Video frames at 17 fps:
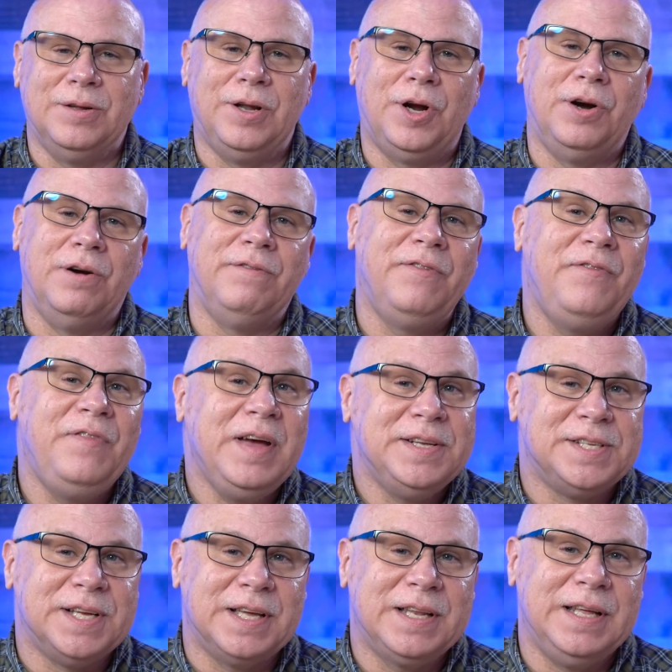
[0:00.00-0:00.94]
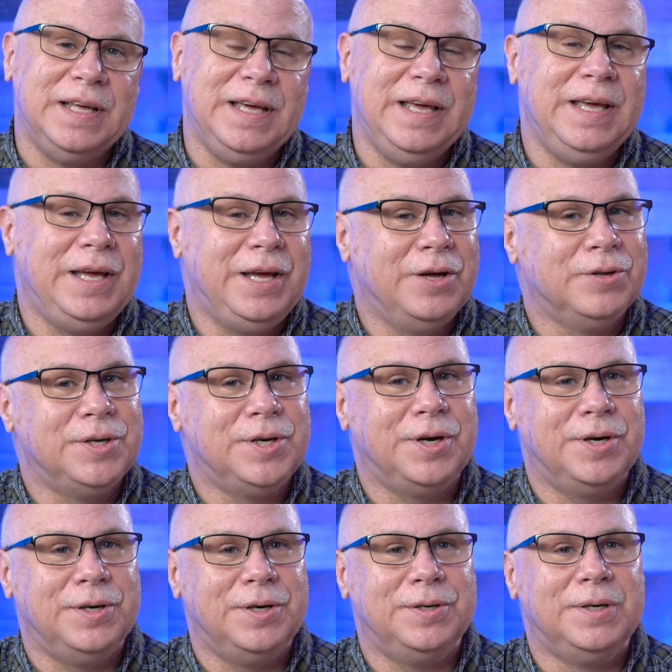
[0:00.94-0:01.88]
her physically, He healed
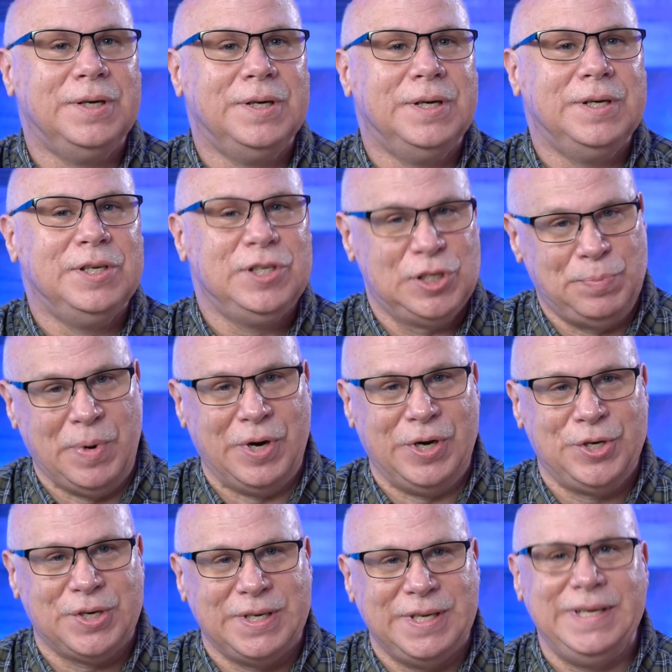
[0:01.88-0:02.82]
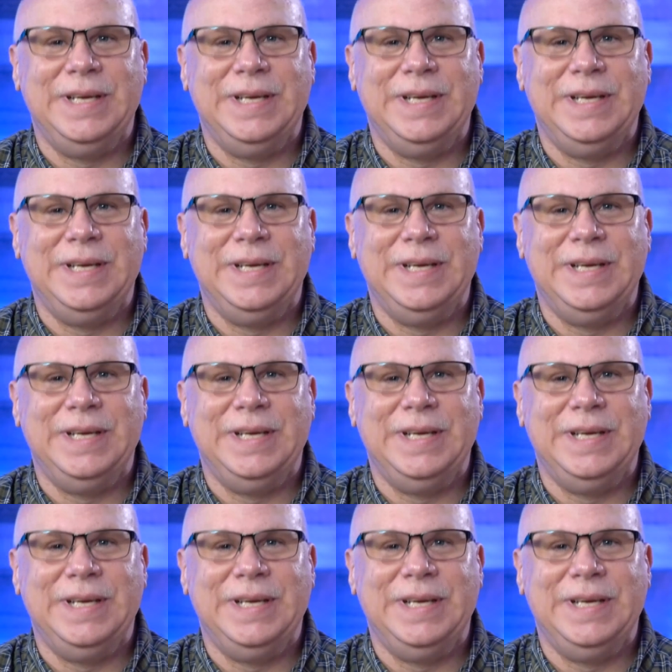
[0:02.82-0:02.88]
her spiritually.